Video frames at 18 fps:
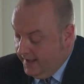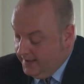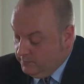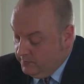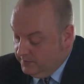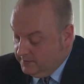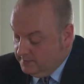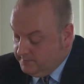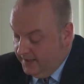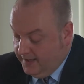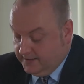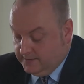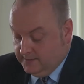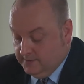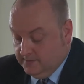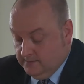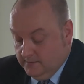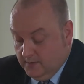Whitlam
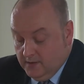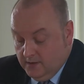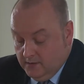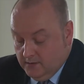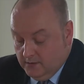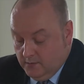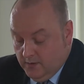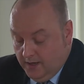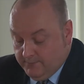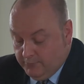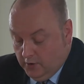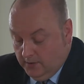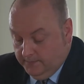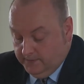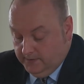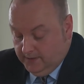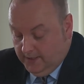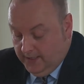acted quite
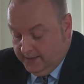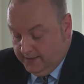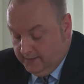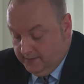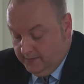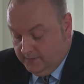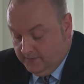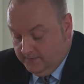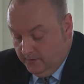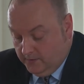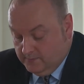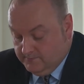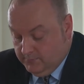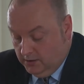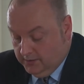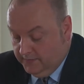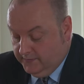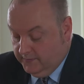prophet-like in his foreign
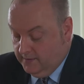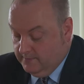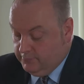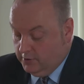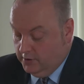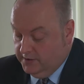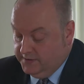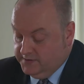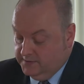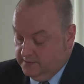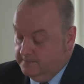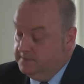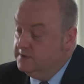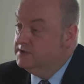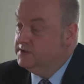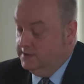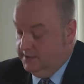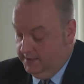policy approach and the
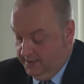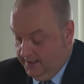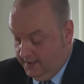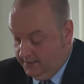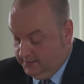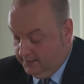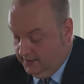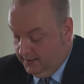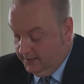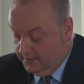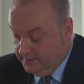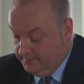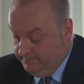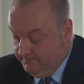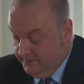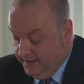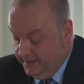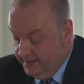vision he outlined.
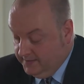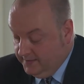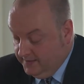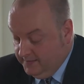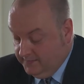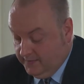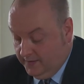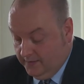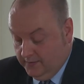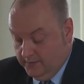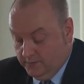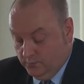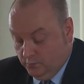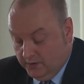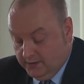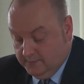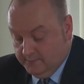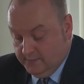In these areas,
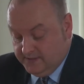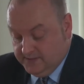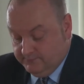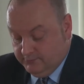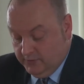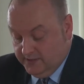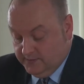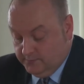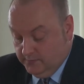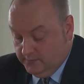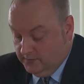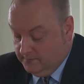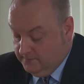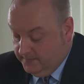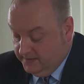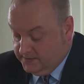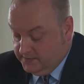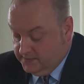Whitlam expressed with
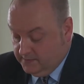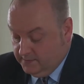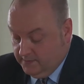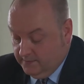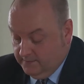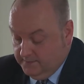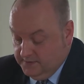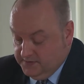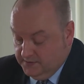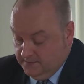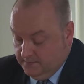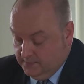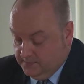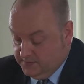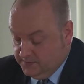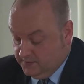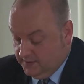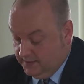conviction a vision for
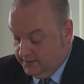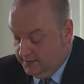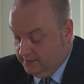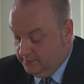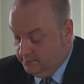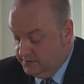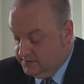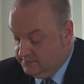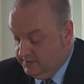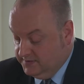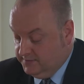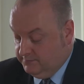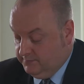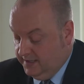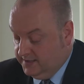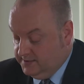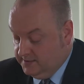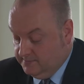Australia which
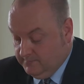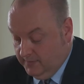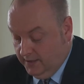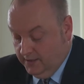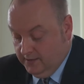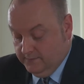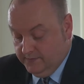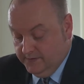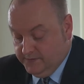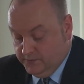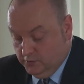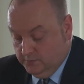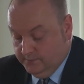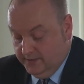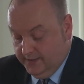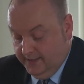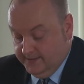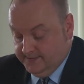resurrected many of the
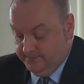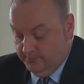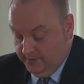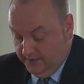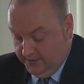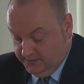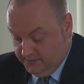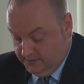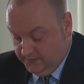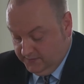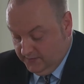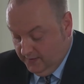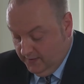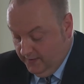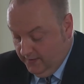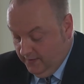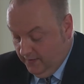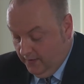dormant aspirations
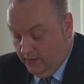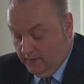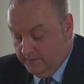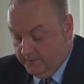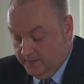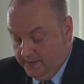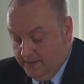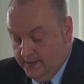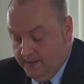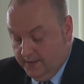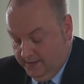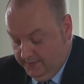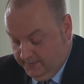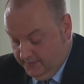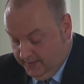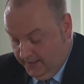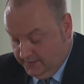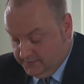of
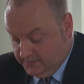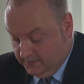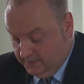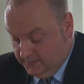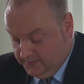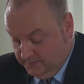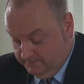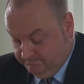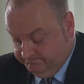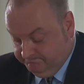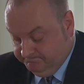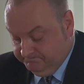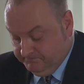internationalism.